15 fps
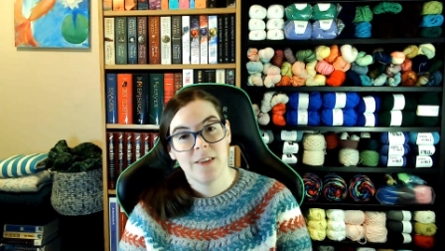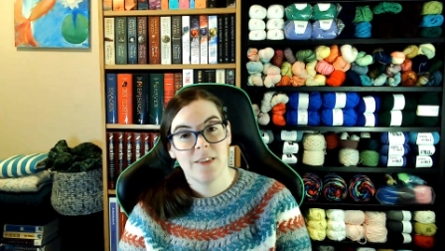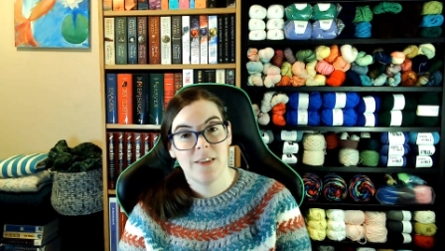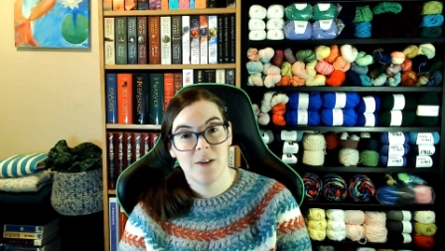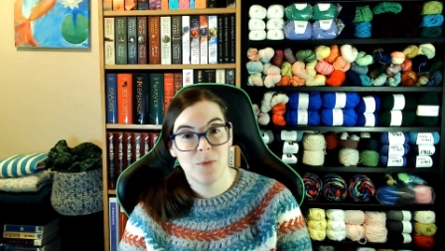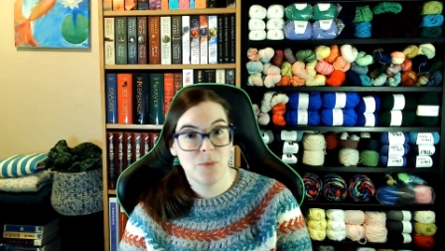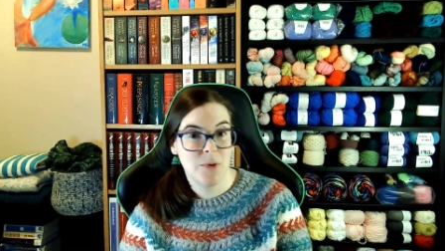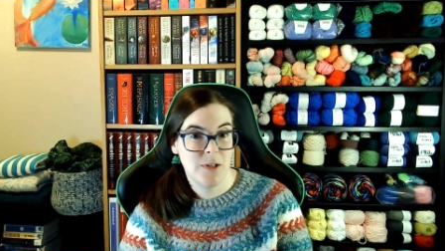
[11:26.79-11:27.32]

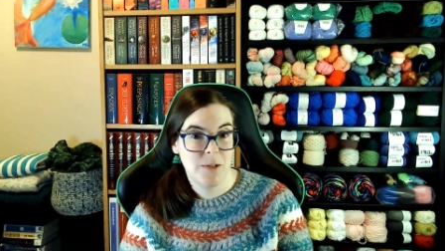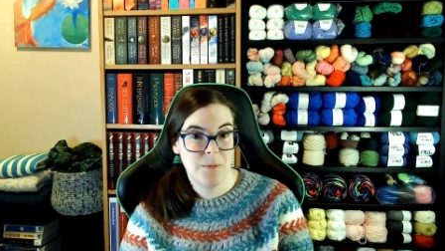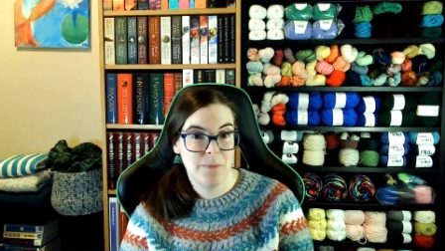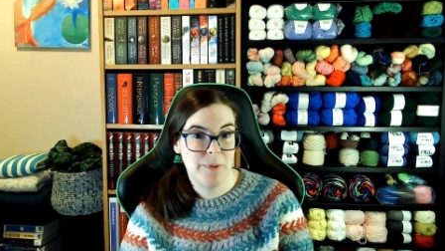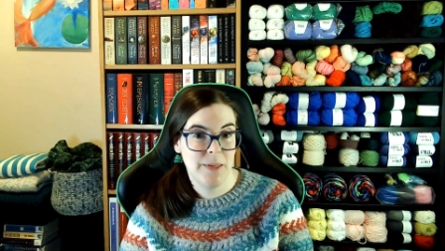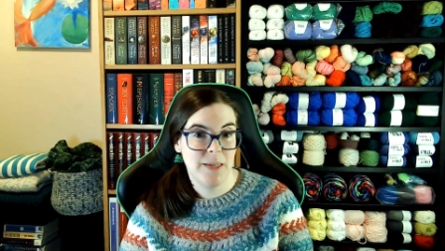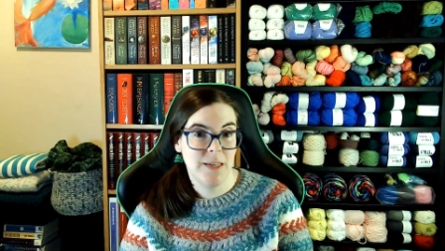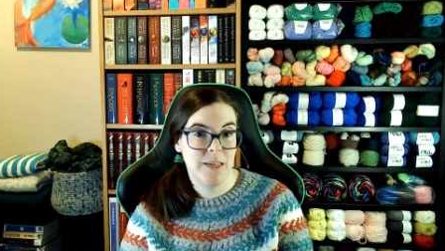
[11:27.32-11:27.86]
there will
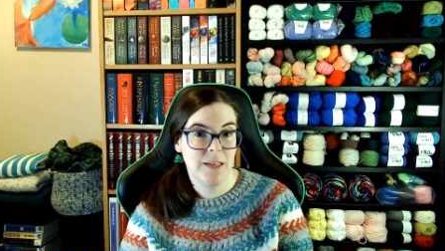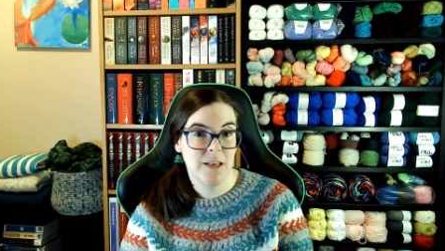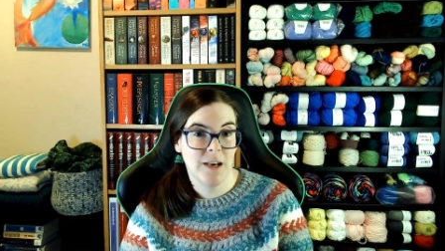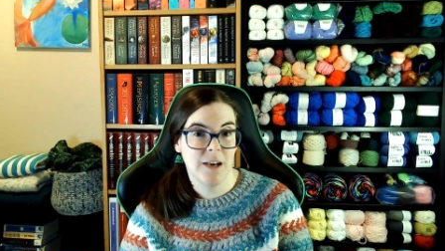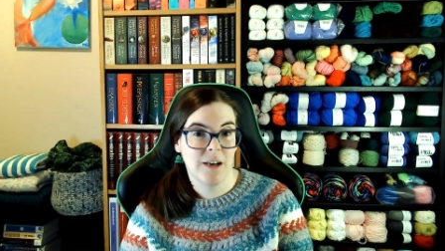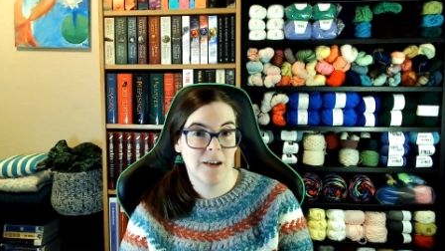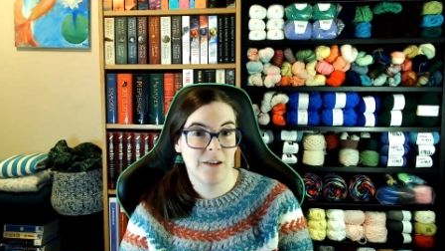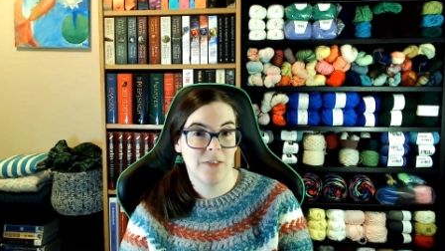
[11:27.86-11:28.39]
be
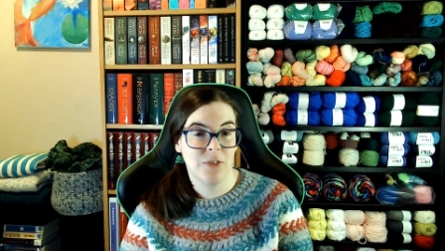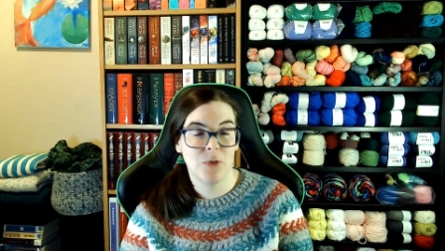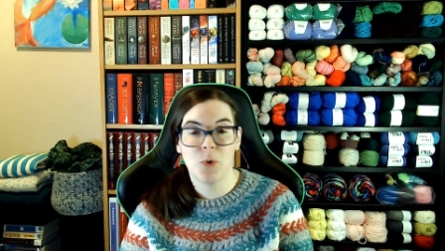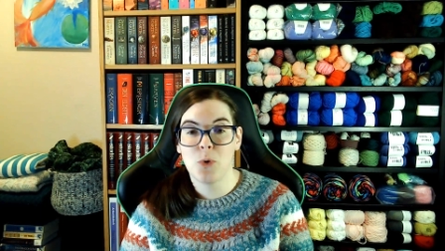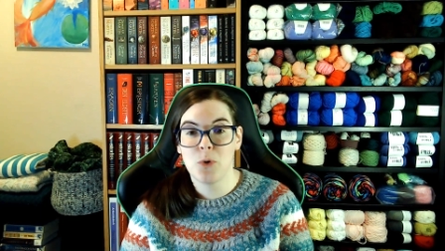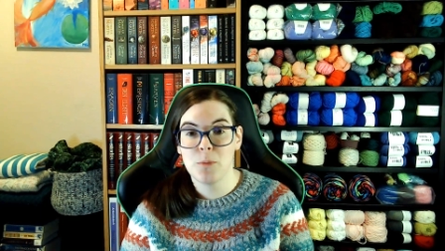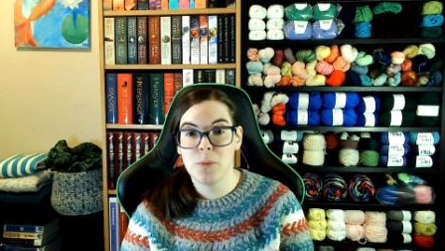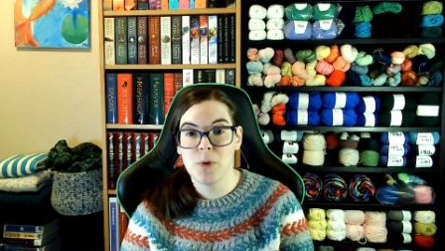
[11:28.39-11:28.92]

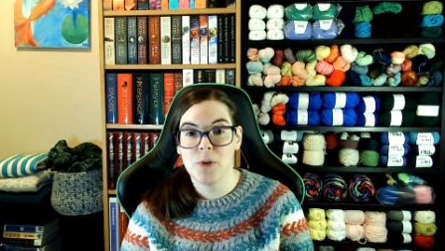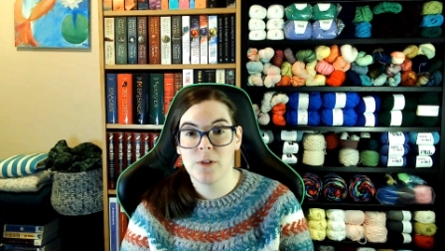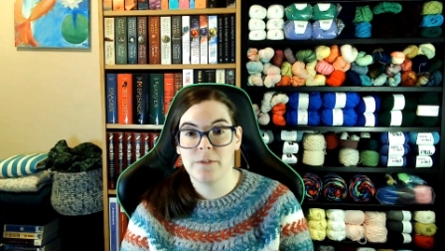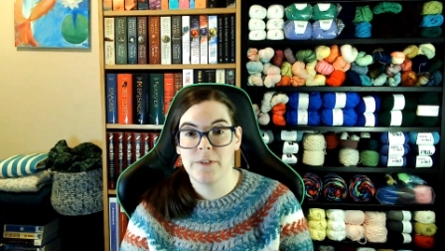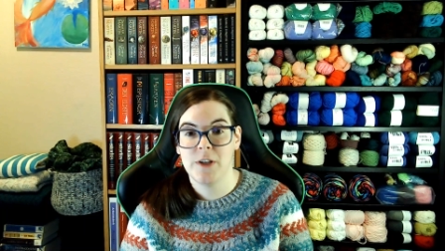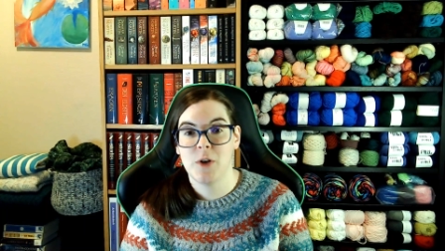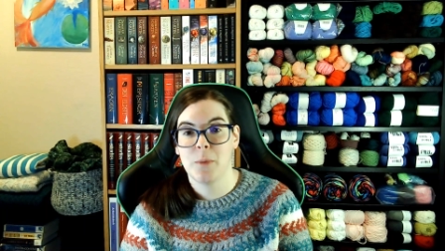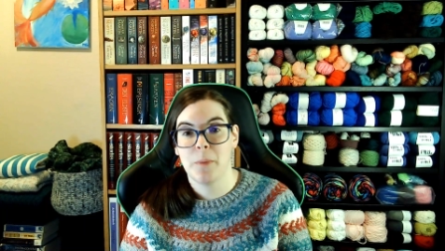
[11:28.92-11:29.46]
normal
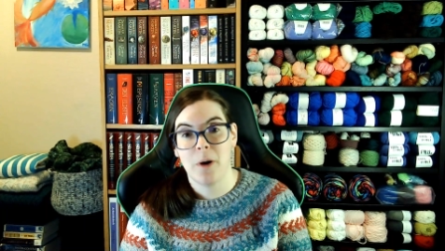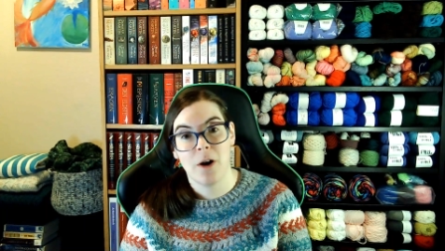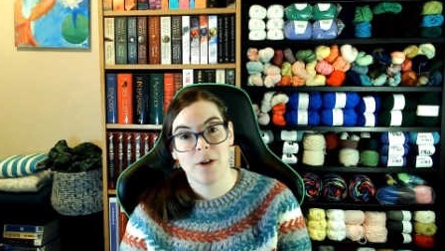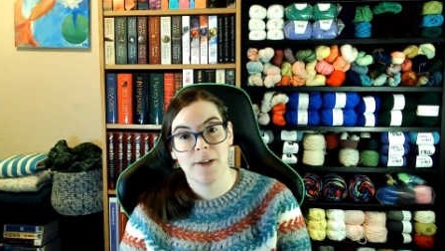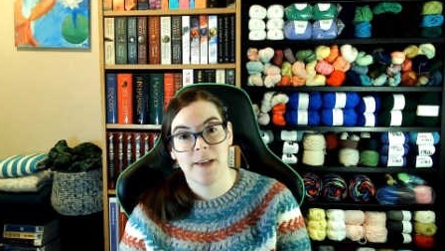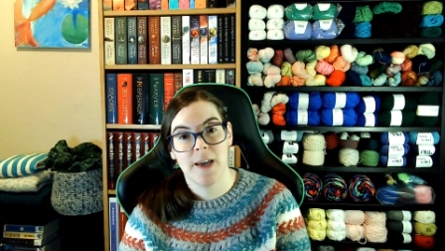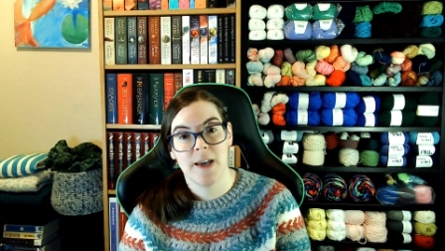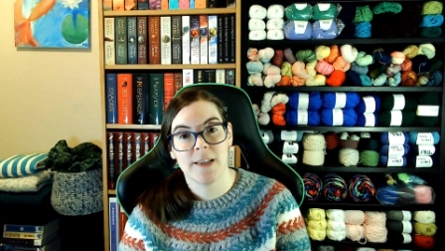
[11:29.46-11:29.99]
video
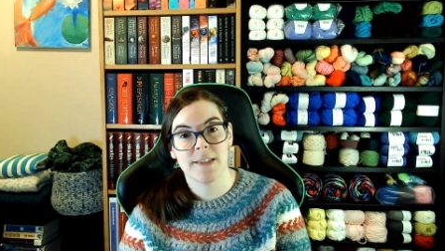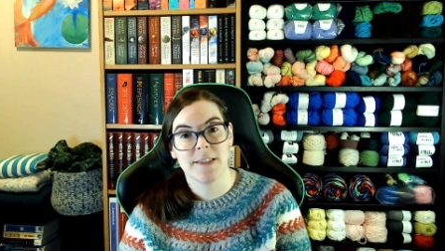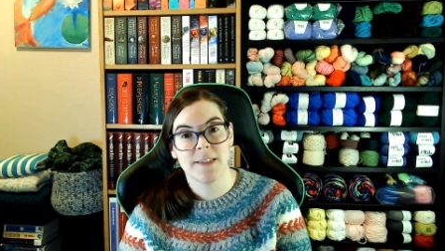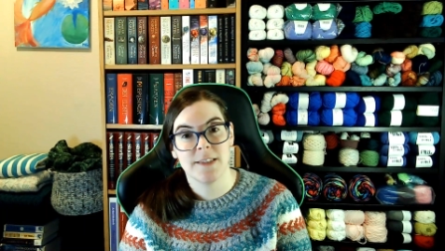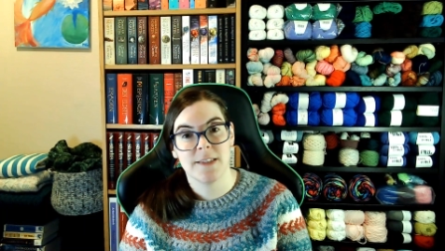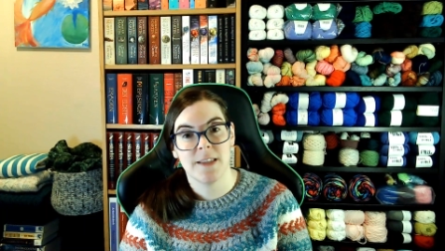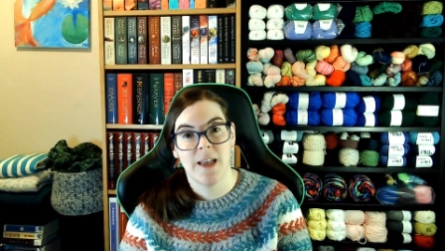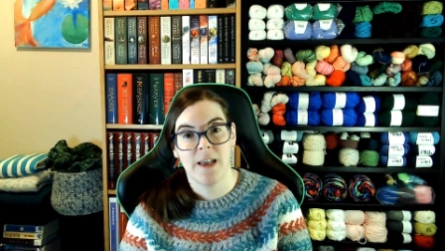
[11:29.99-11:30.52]

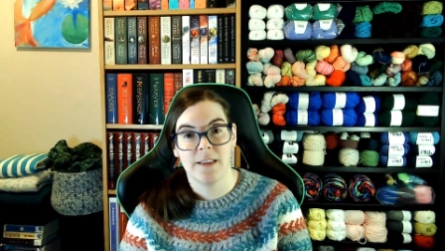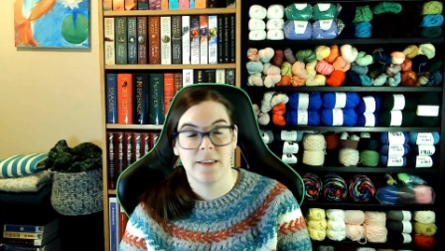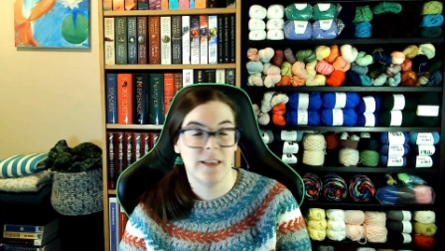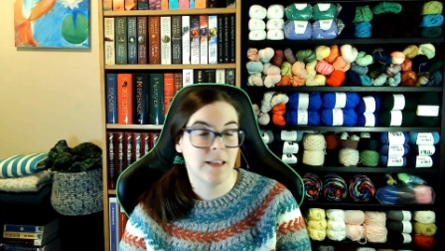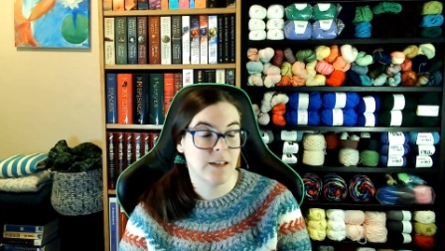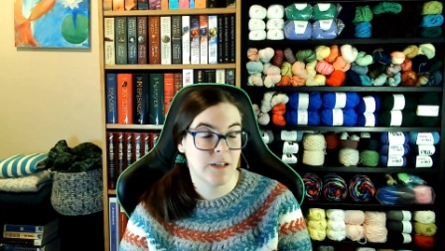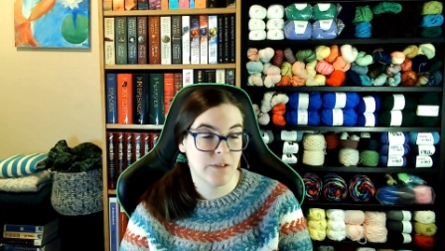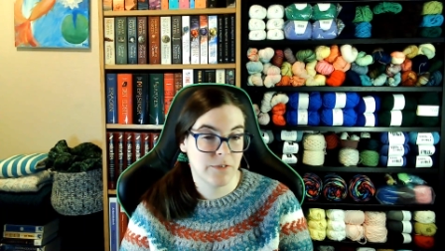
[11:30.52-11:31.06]
podcasts at the
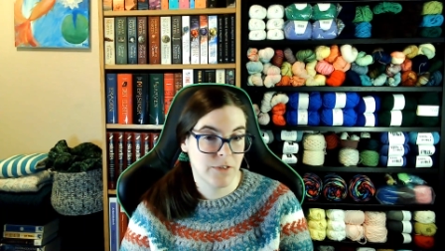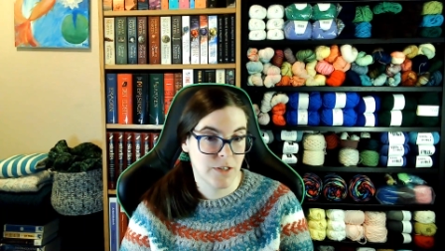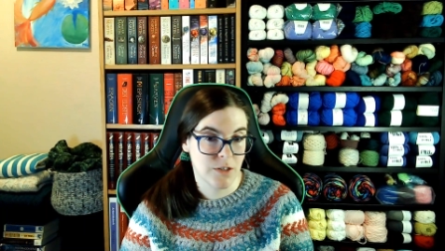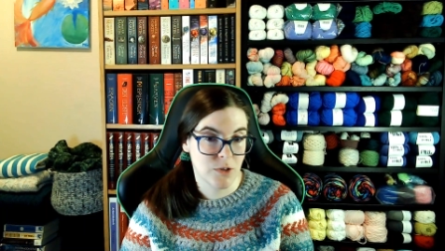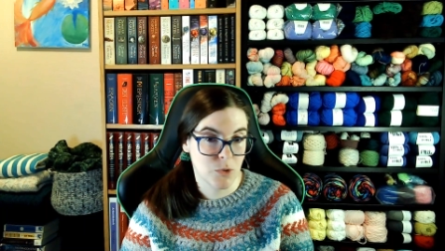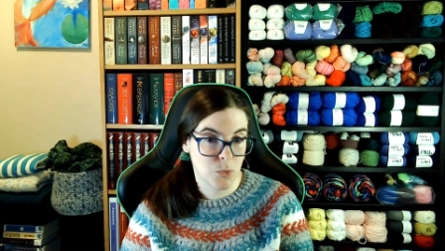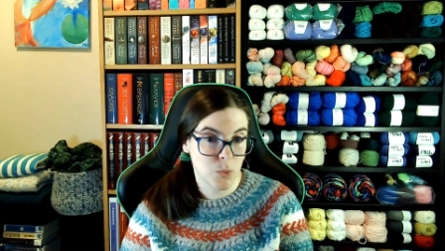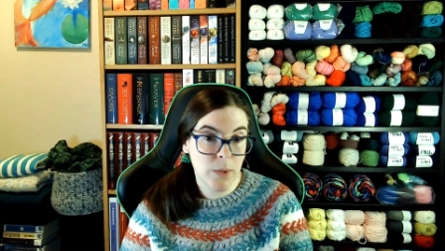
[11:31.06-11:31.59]
end of
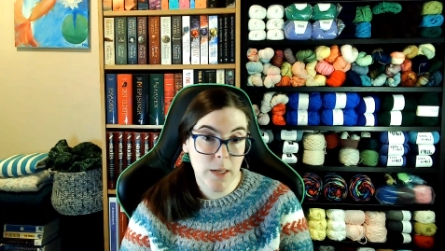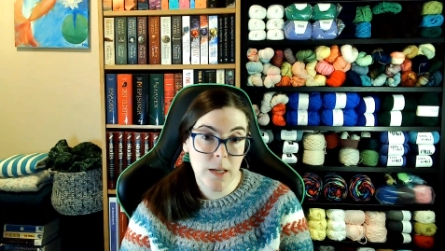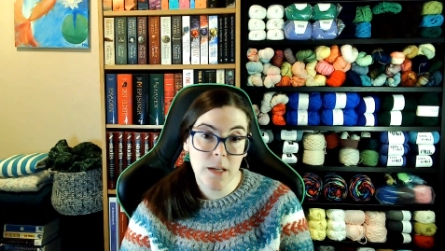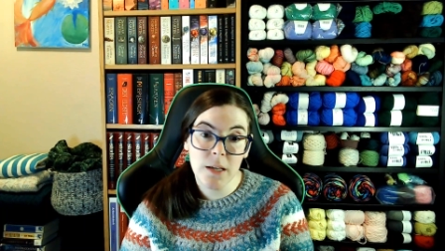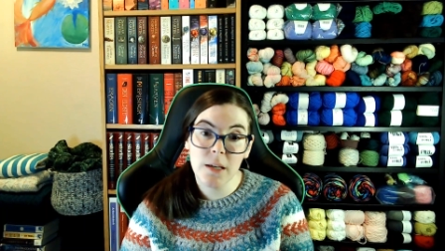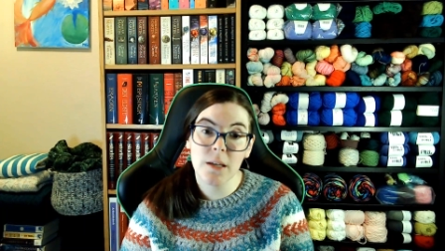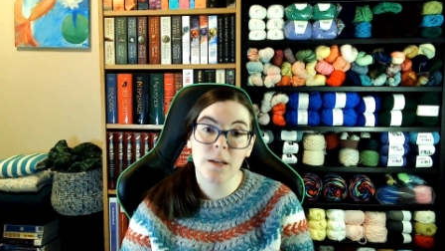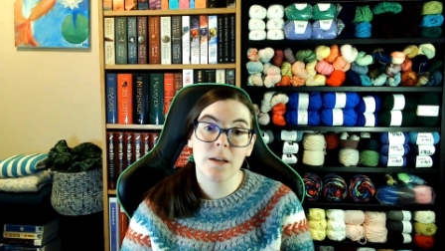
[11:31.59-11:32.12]
this week.